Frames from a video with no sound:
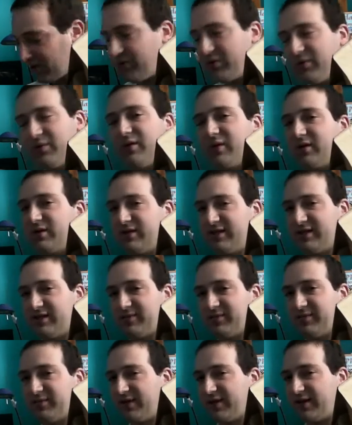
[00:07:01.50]
2 are
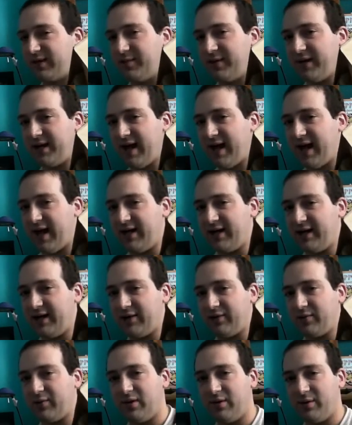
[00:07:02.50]
just freaking me out
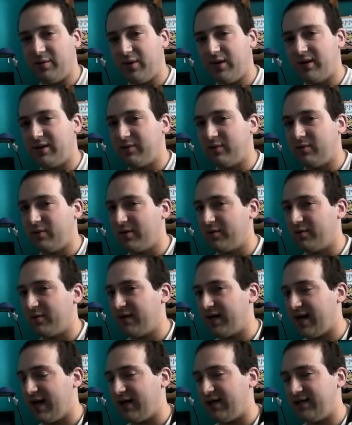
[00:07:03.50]
here. What do
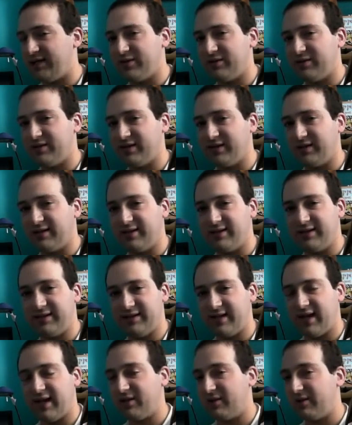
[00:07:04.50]
we gotta do to
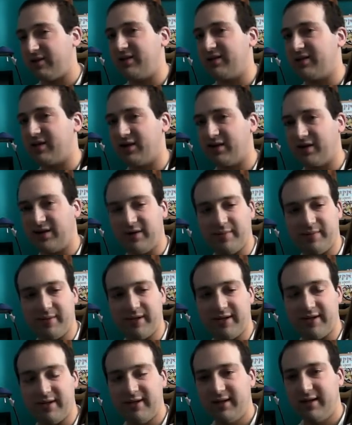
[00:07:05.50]
settle this
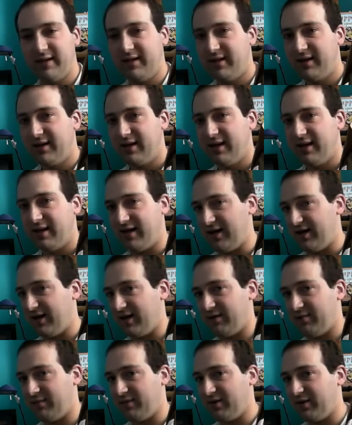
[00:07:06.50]
argument? You
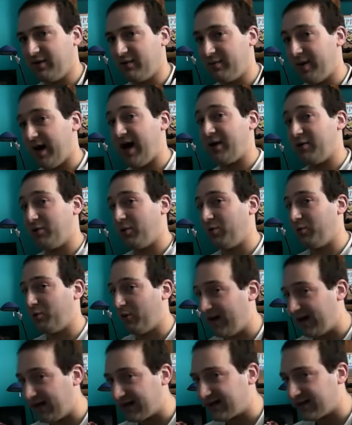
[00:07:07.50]
know, battle of
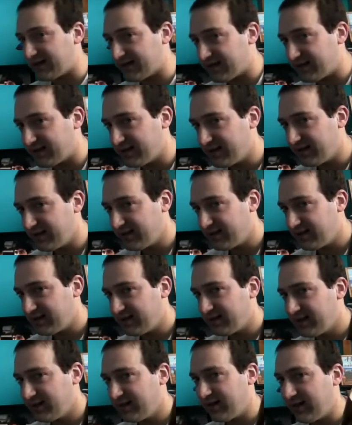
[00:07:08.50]
wits?
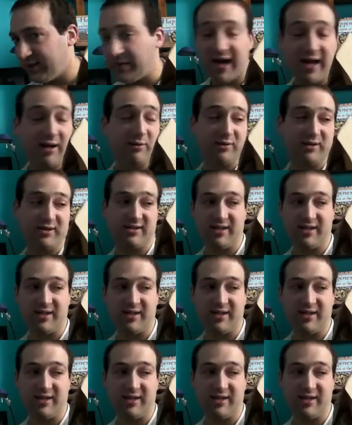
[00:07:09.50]
A battle of